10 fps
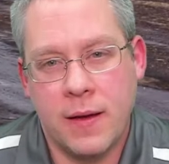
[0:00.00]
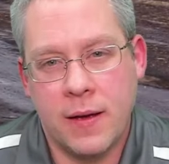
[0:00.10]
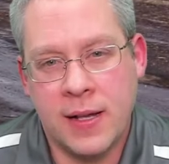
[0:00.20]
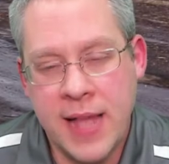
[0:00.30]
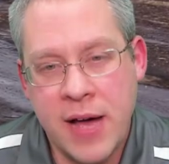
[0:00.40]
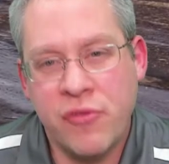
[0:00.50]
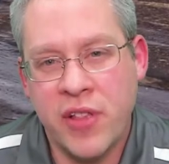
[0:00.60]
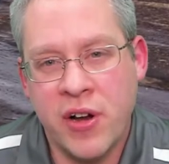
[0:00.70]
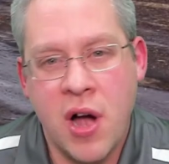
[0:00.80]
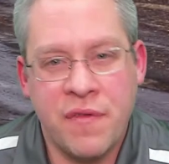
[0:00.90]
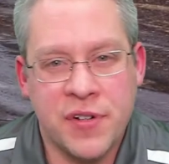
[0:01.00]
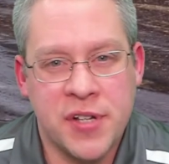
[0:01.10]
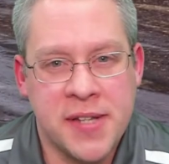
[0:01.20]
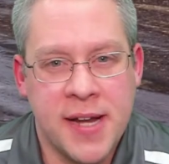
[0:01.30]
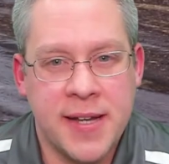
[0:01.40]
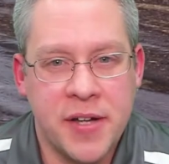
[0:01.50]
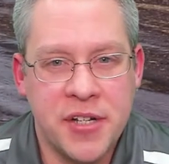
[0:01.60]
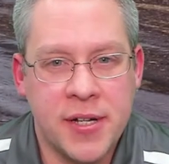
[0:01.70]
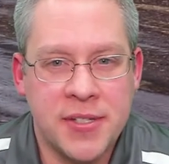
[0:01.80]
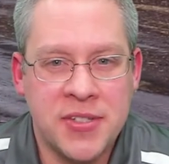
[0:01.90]
Cloudflare offers a technology
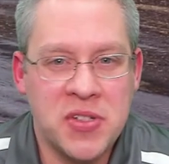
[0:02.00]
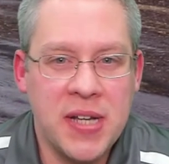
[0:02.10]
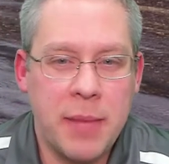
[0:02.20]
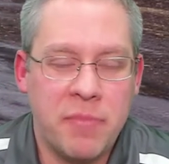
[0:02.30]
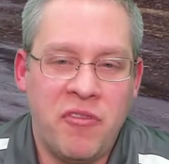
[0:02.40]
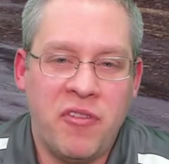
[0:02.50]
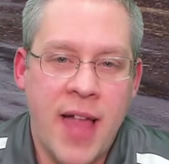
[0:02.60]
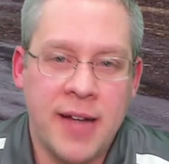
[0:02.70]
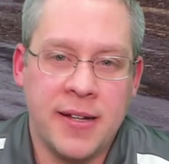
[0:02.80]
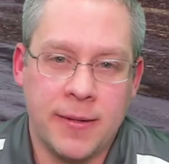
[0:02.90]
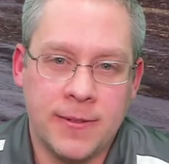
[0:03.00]
called CNAME flattening.